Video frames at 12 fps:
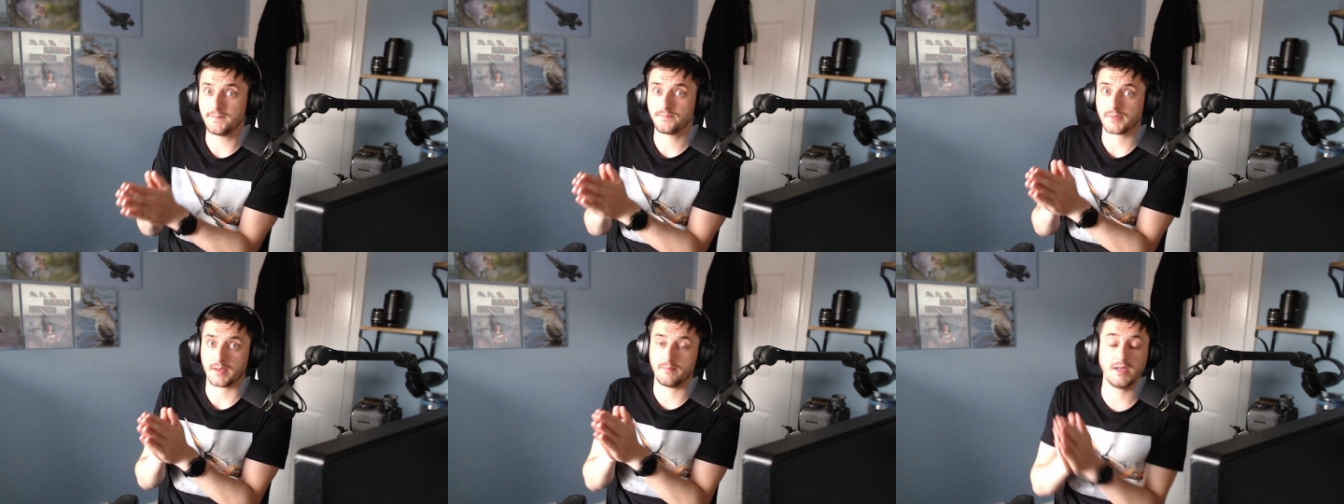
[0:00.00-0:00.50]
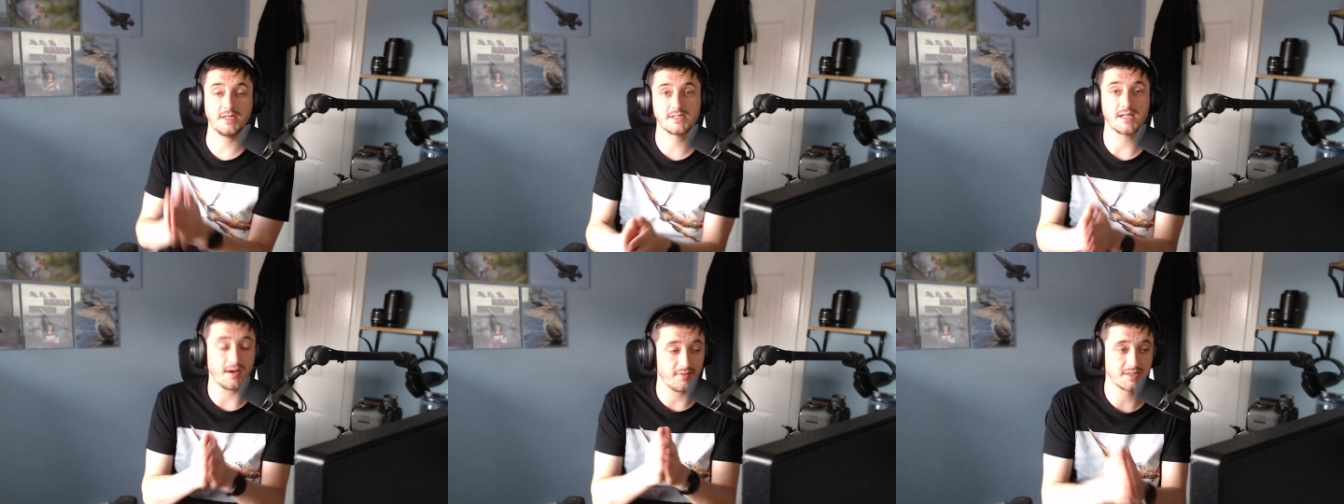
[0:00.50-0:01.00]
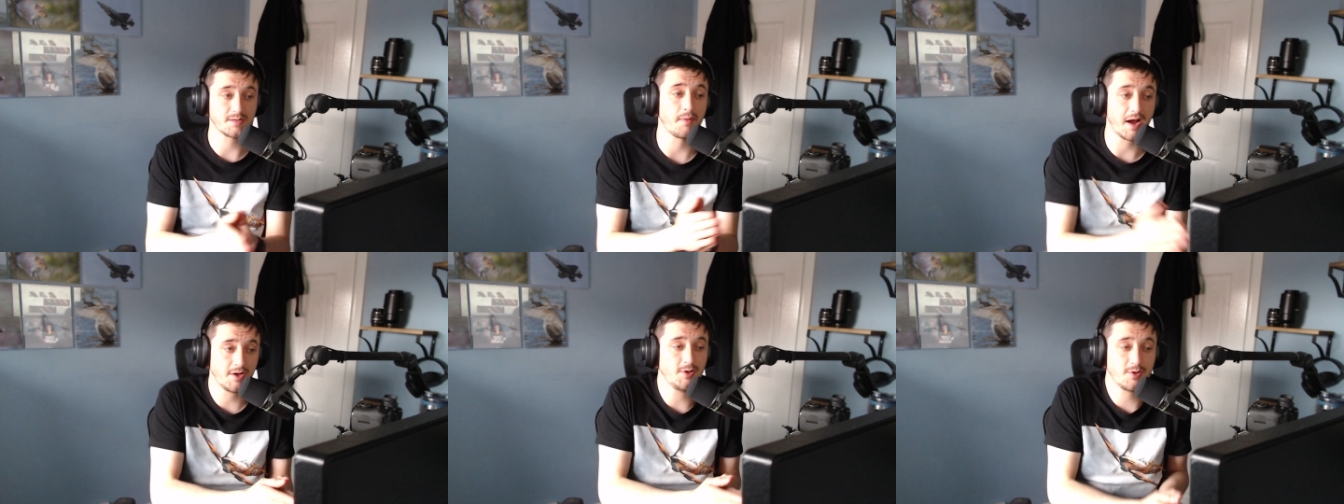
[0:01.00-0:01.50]
means that I've had to
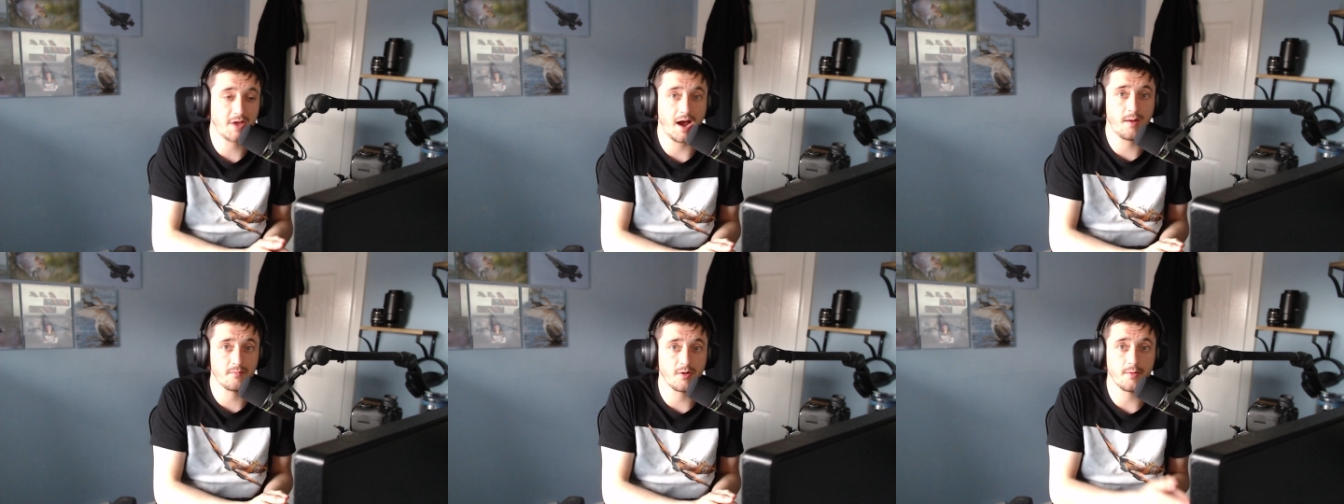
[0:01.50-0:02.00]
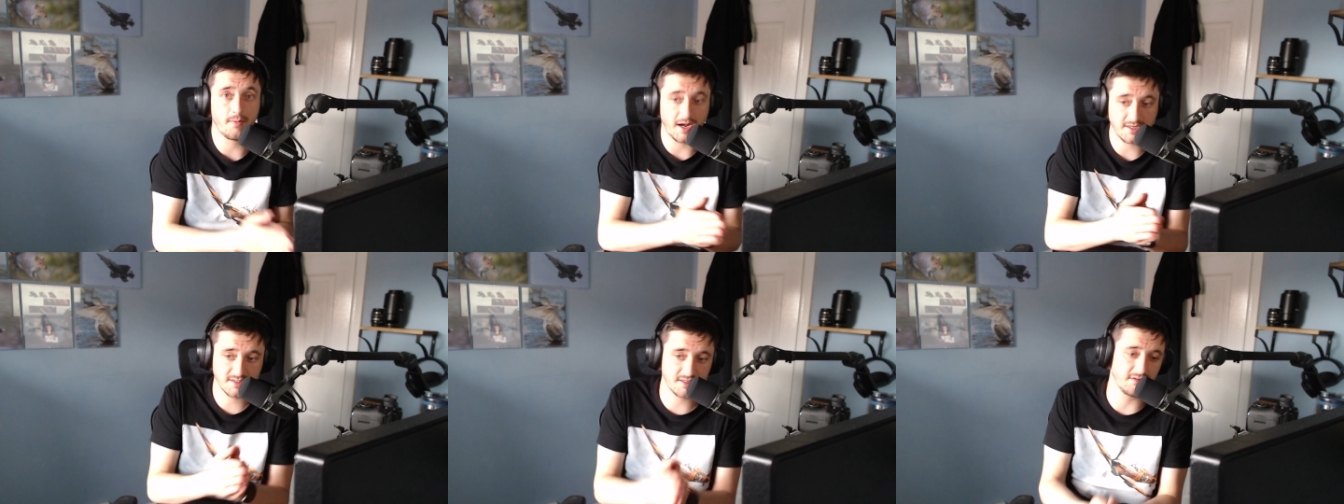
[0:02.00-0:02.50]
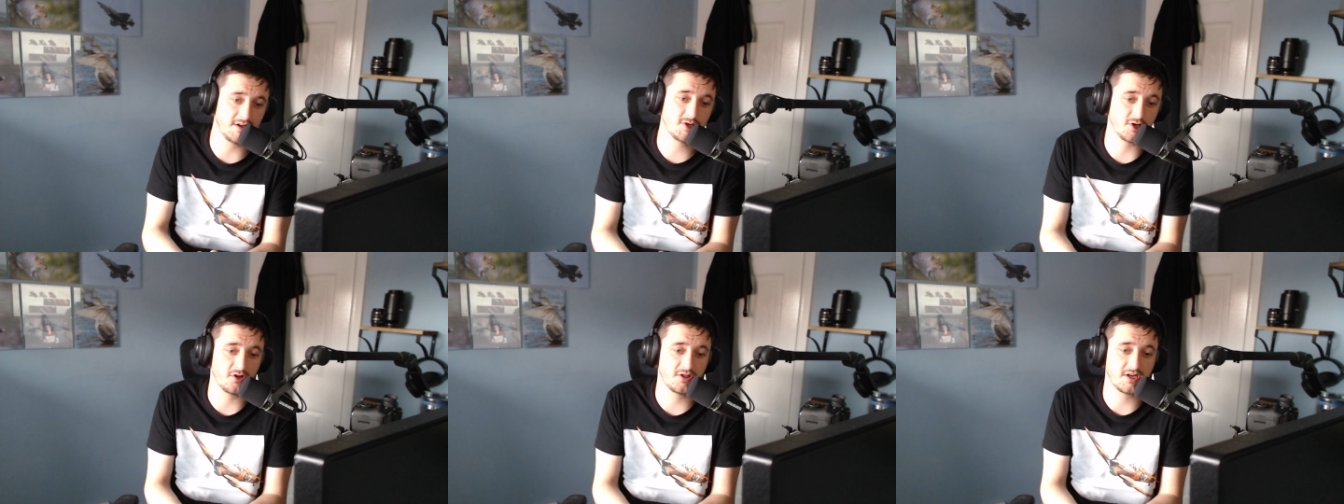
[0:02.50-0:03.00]
buy a new camera, but I still
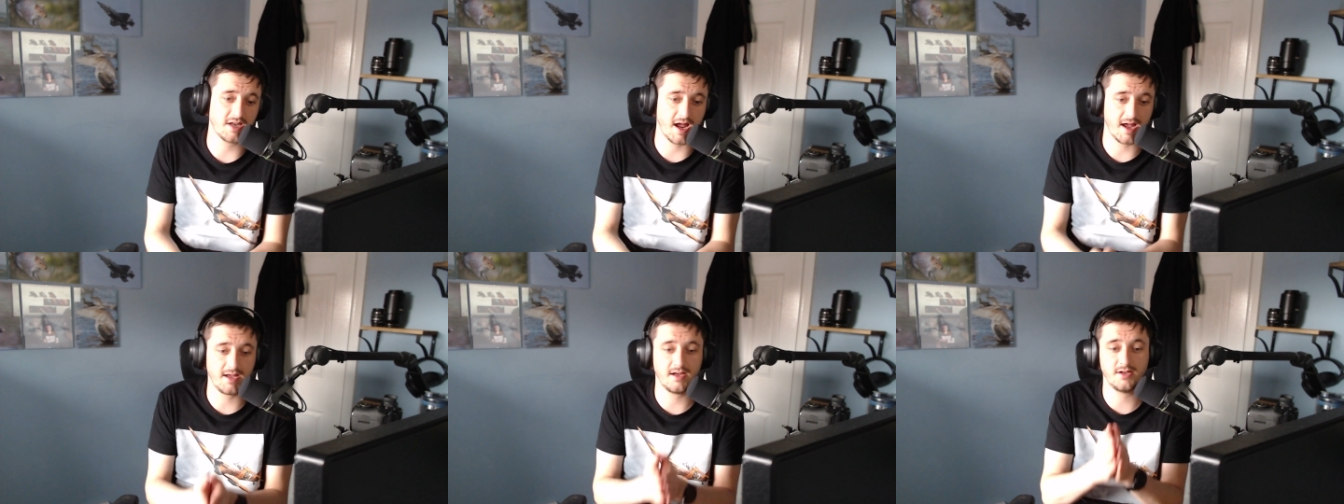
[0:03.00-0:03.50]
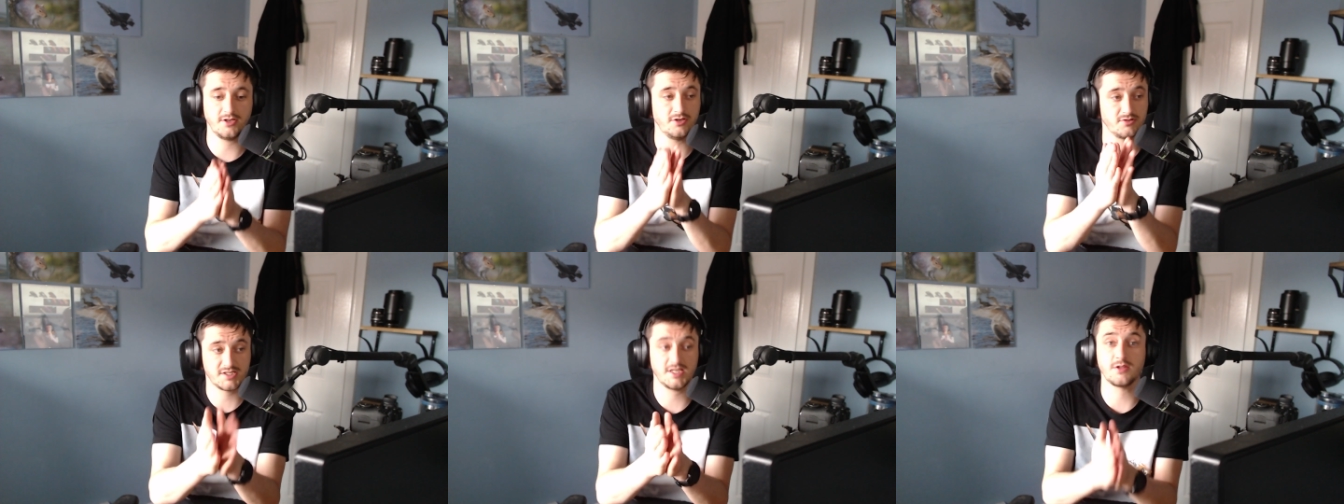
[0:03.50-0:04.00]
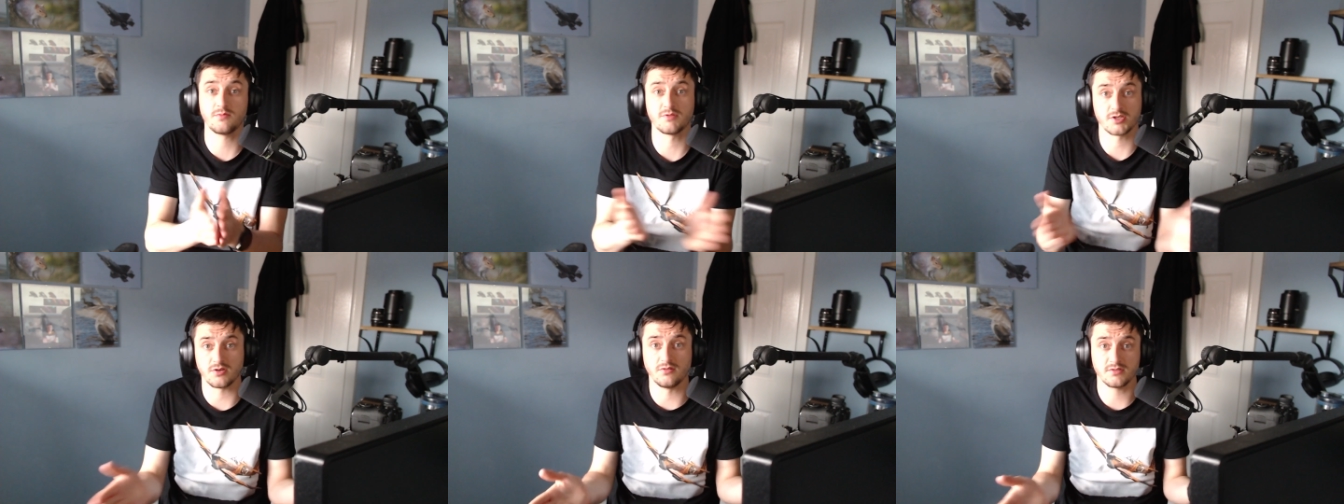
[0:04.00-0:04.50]
enjoyed the day, and you'll see the
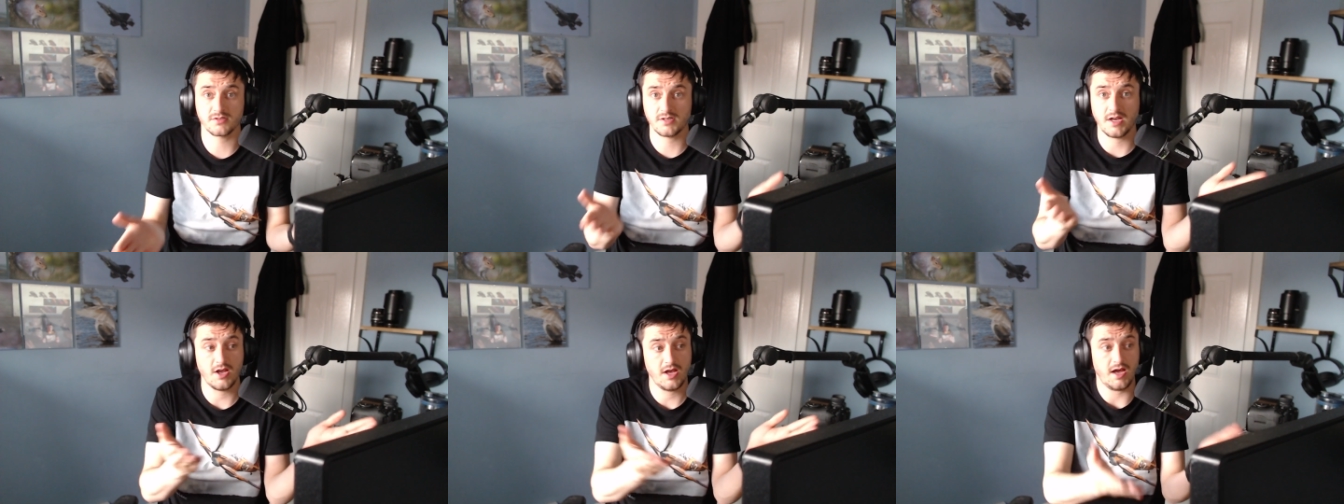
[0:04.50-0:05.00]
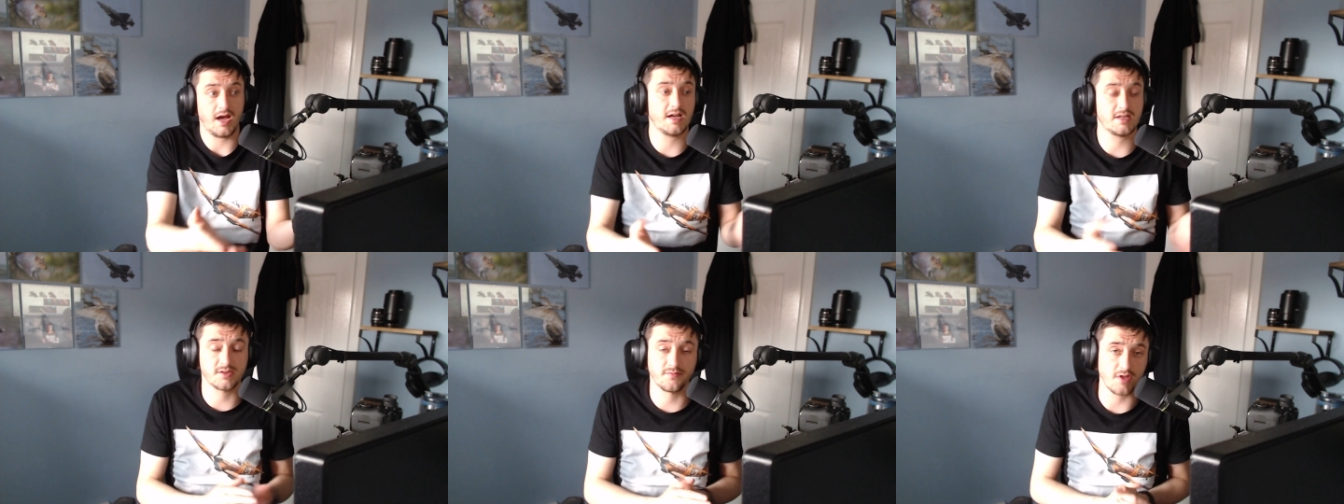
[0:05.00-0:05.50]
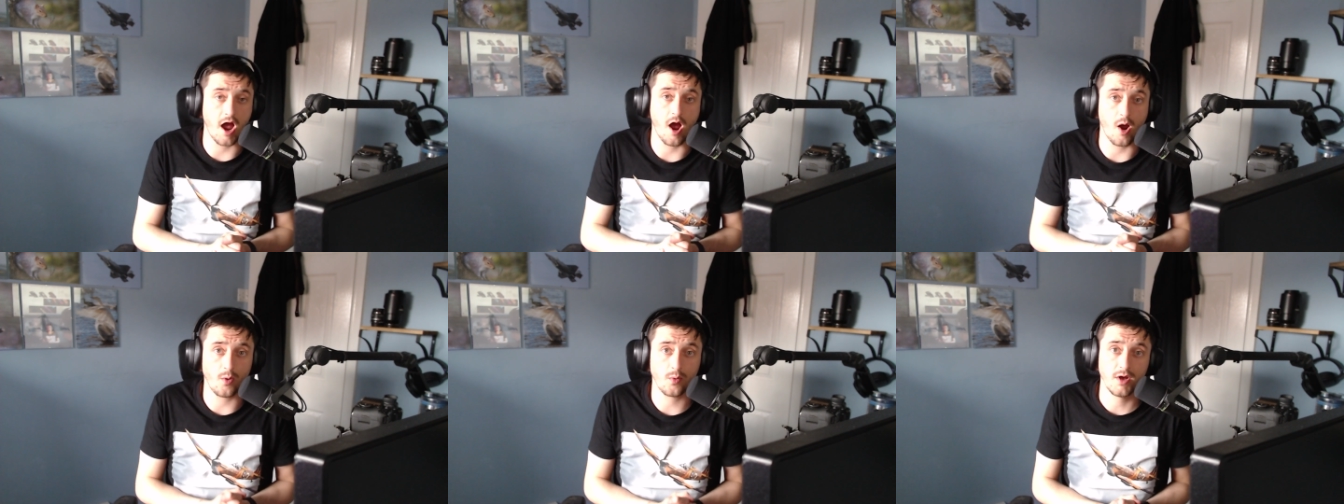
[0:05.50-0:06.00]
results as of
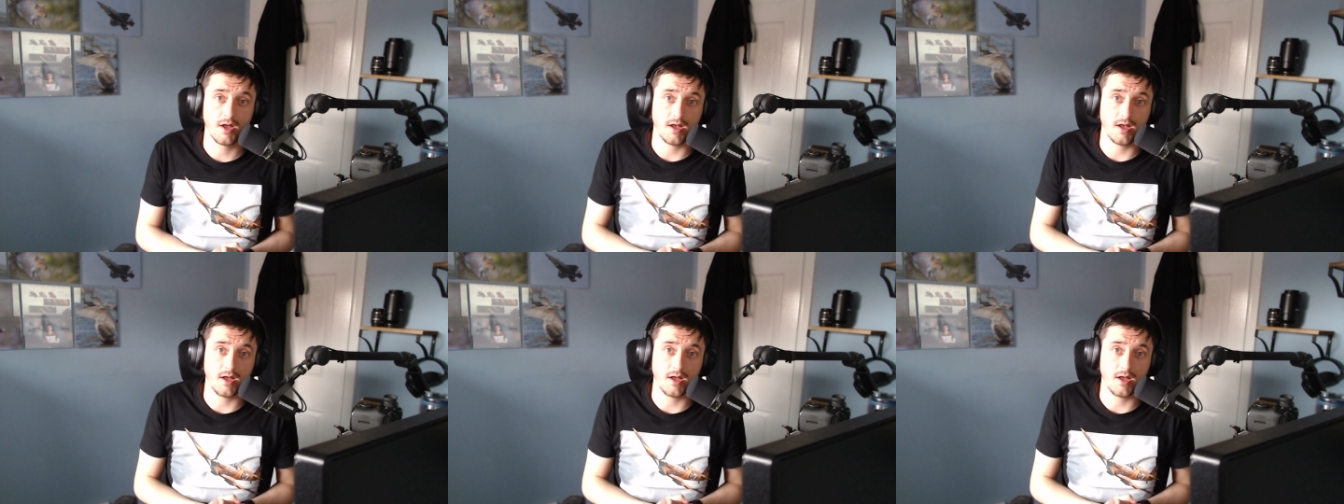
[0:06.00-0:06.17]
now,